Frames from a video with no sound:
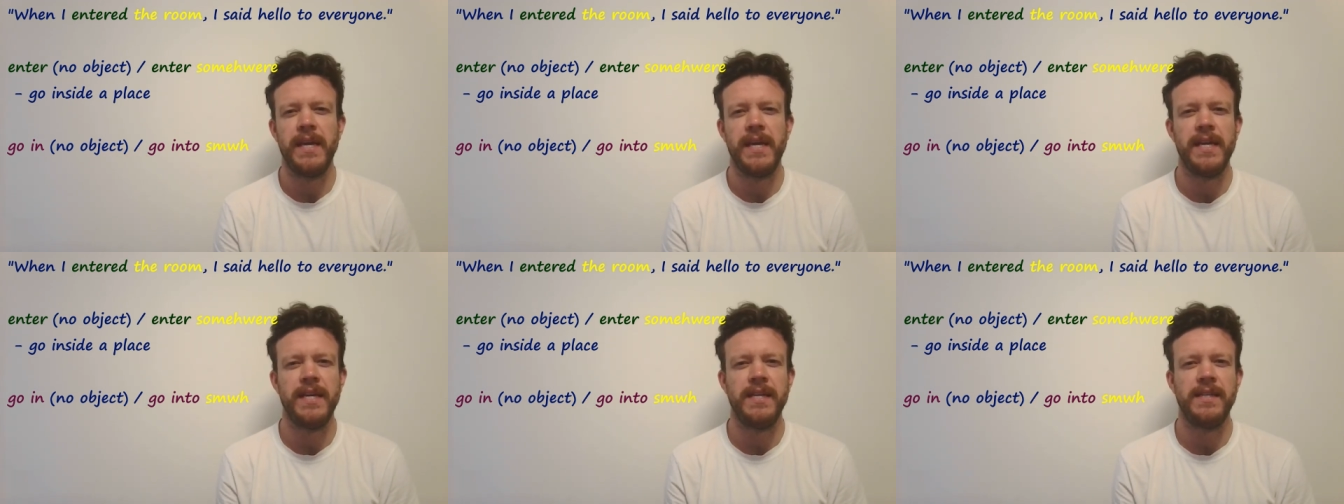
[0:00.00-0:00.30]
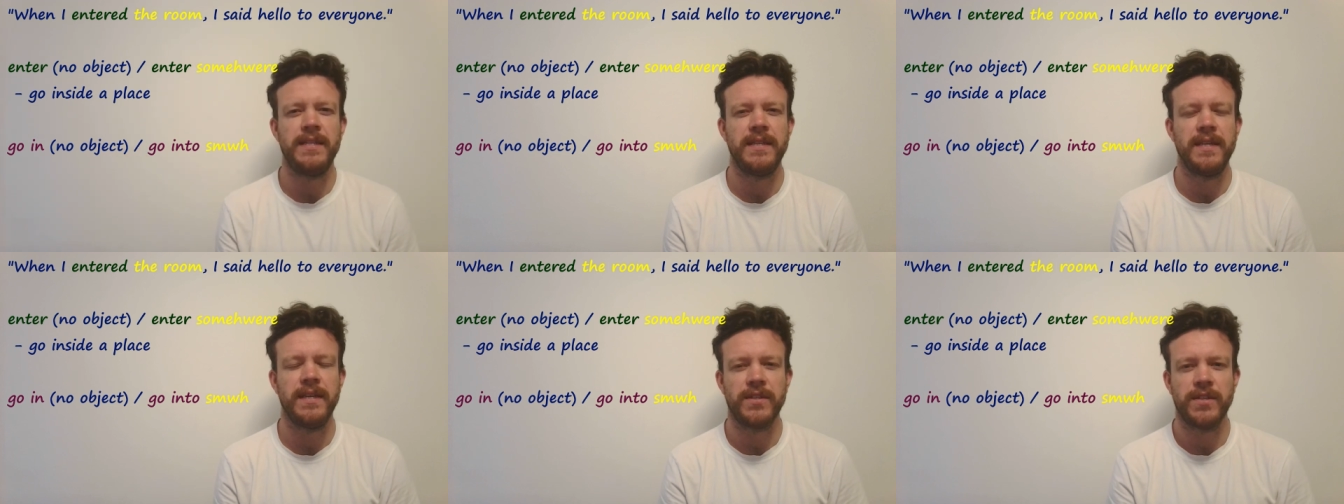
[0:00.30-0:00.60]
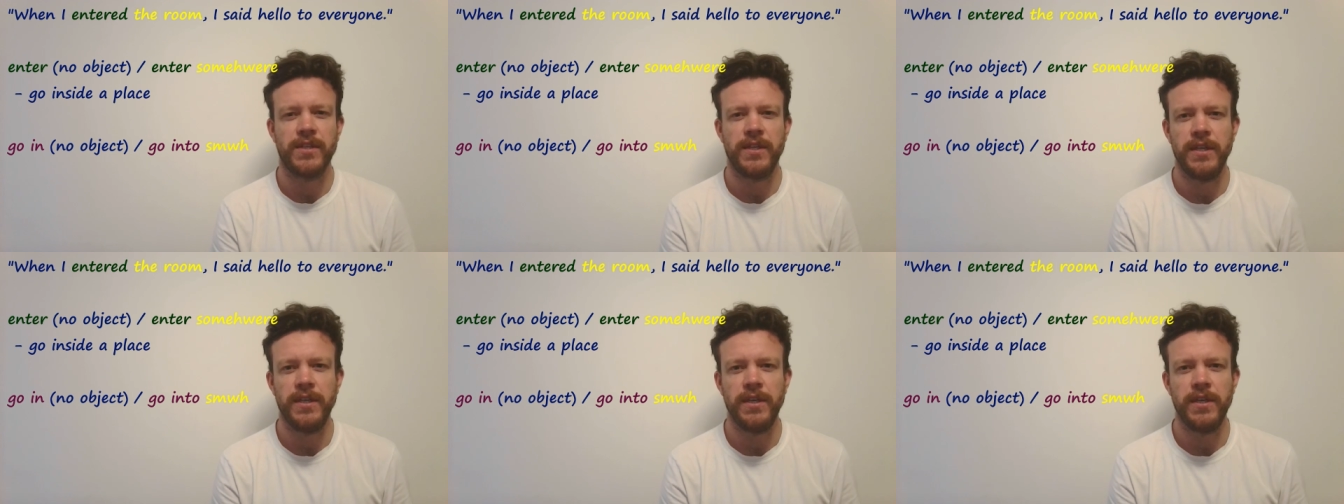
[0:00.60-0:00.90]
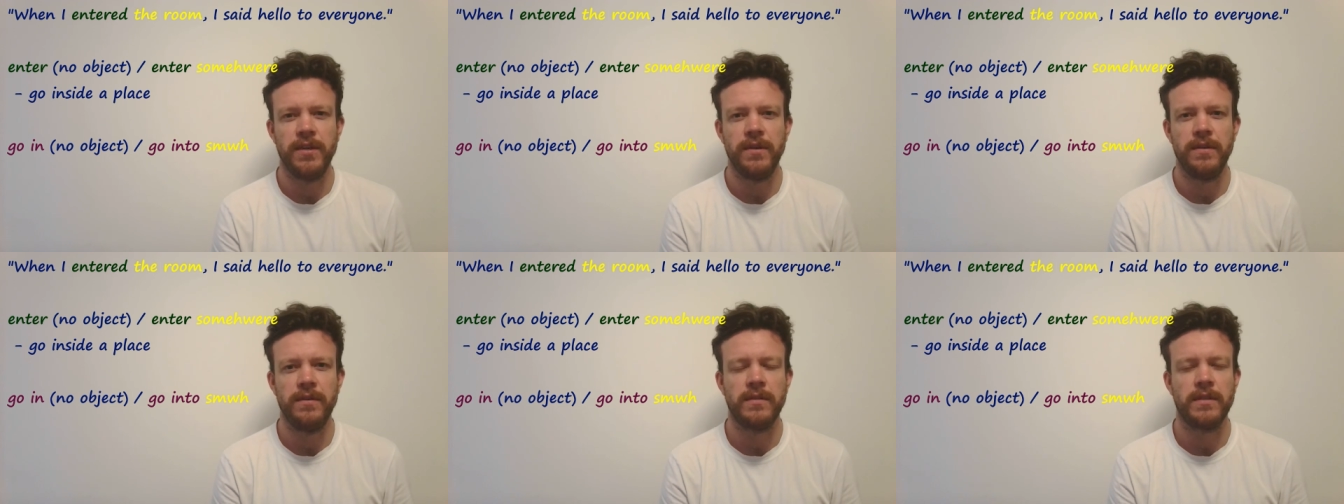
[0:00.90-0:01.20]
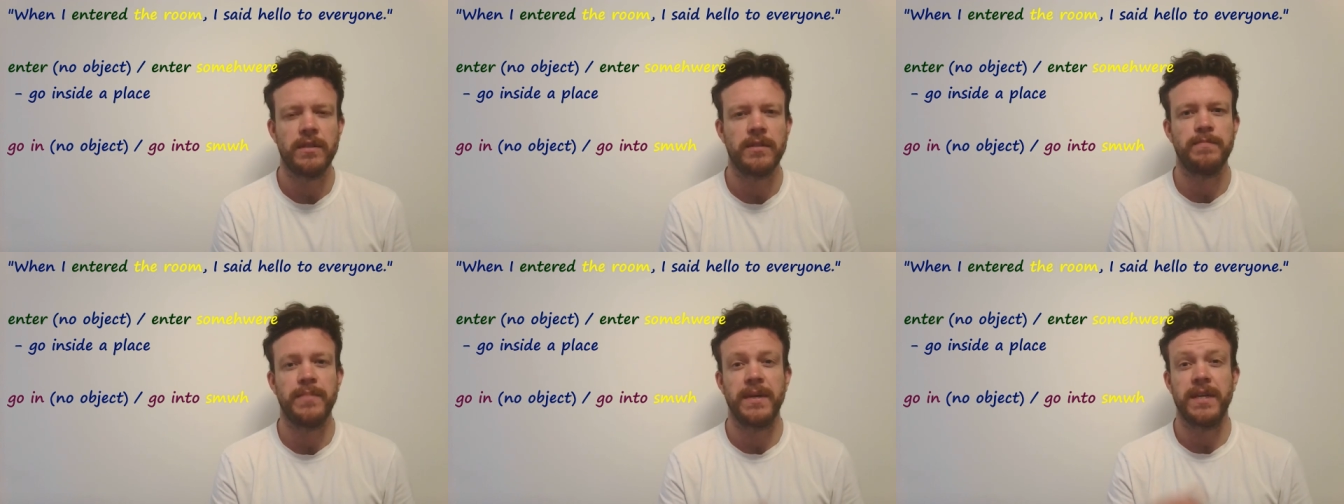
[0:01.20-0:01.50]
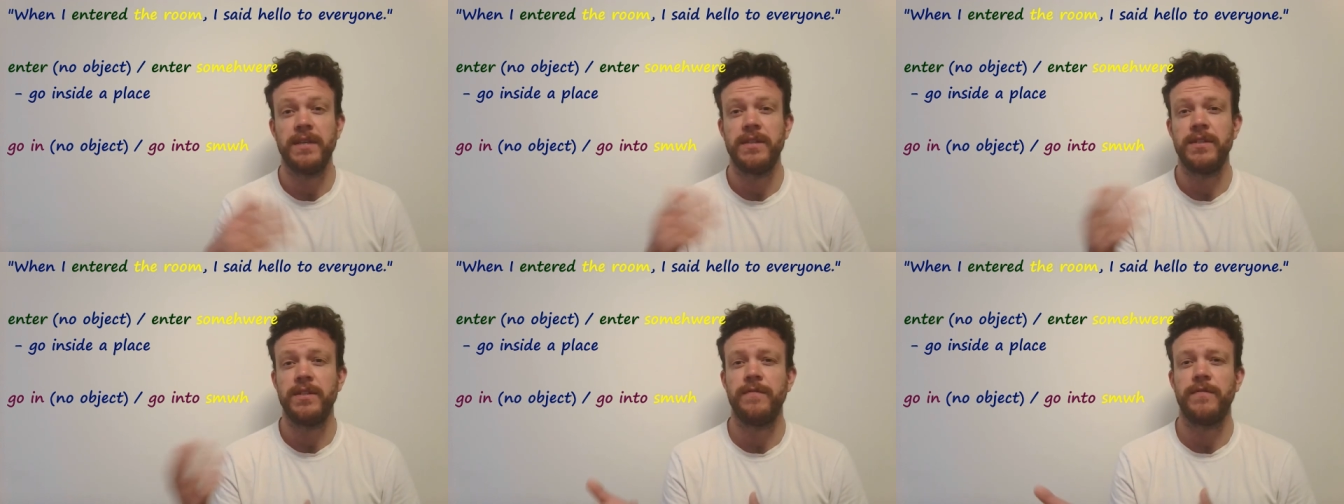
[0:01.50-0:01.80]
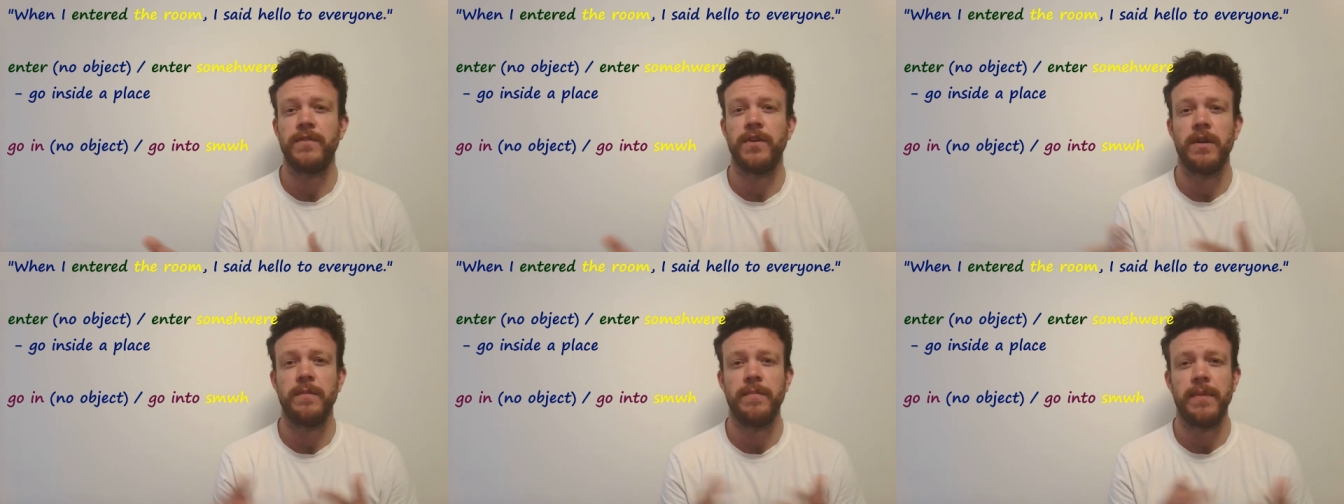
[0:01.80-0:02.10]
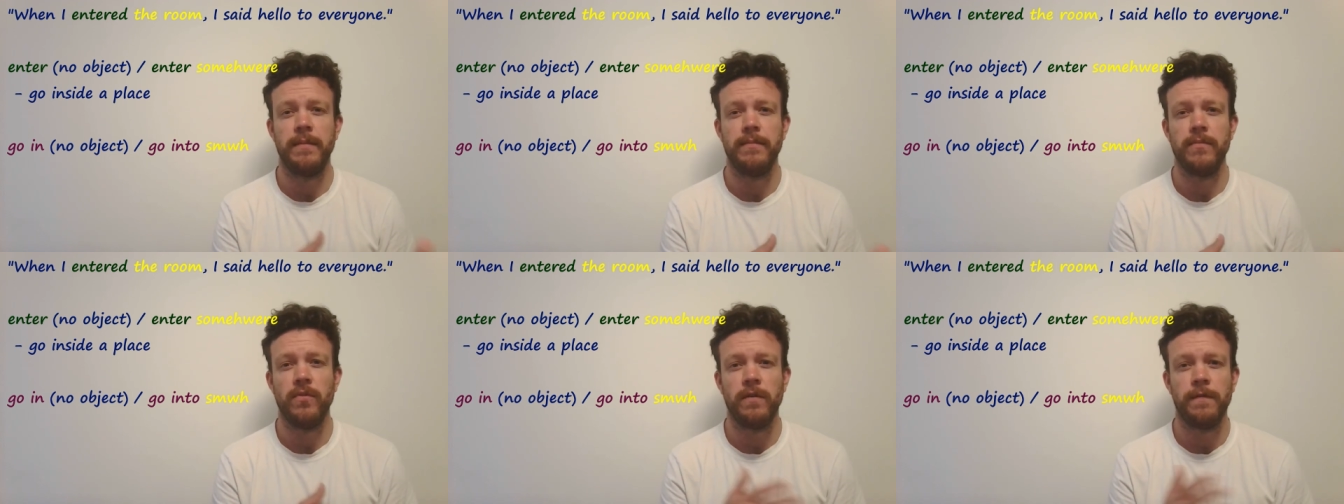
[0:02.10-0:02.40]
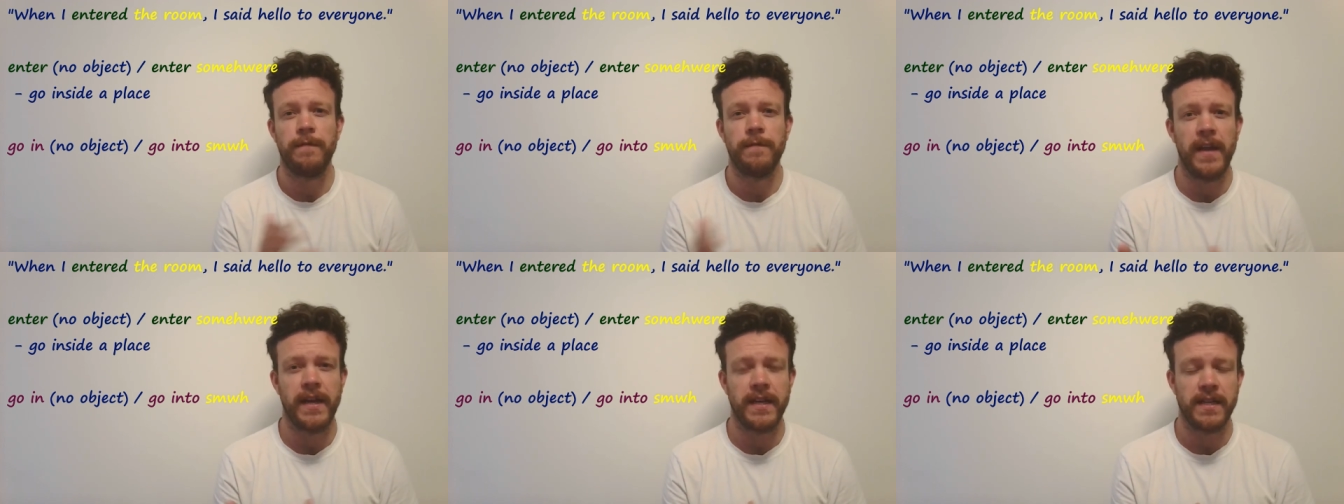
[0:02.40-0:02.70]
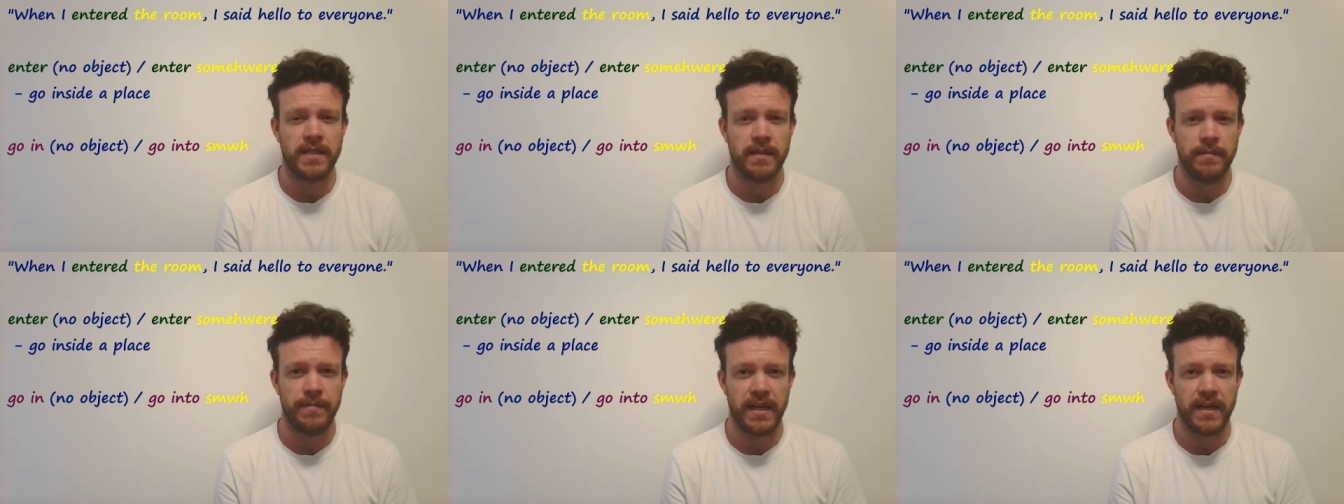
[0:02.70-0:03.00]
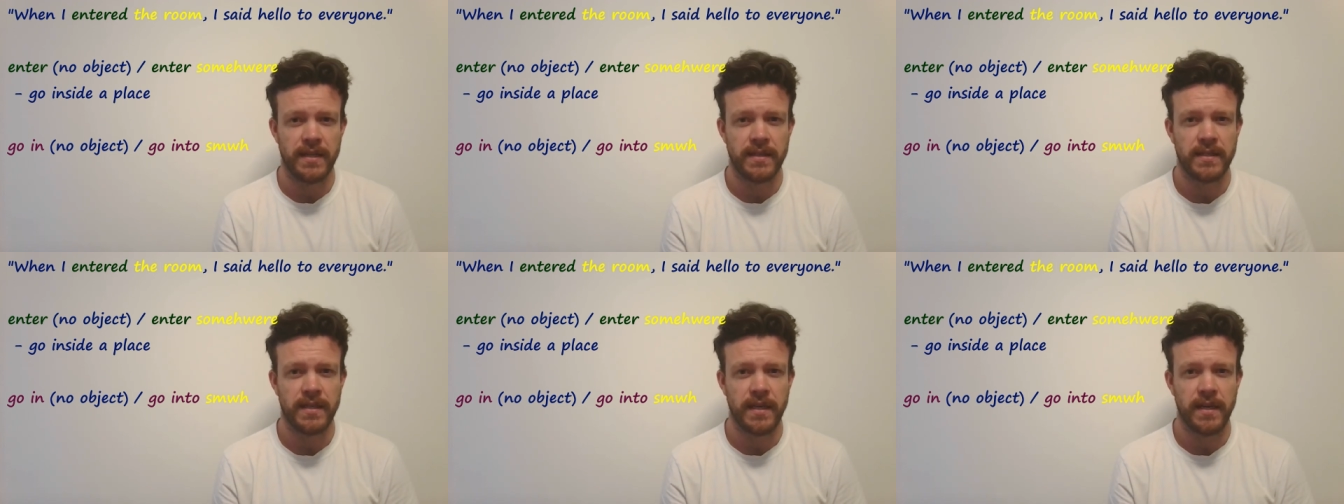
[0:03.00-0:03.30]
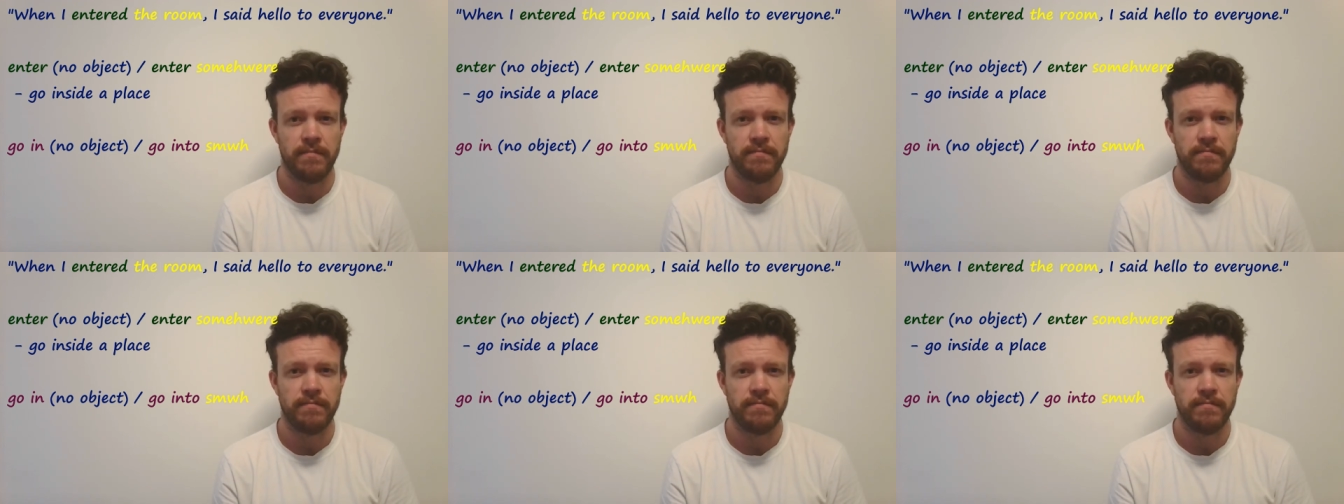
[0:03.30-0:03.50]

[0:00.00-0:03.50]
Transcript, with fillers: easier to use because you've got a bit more flexibility.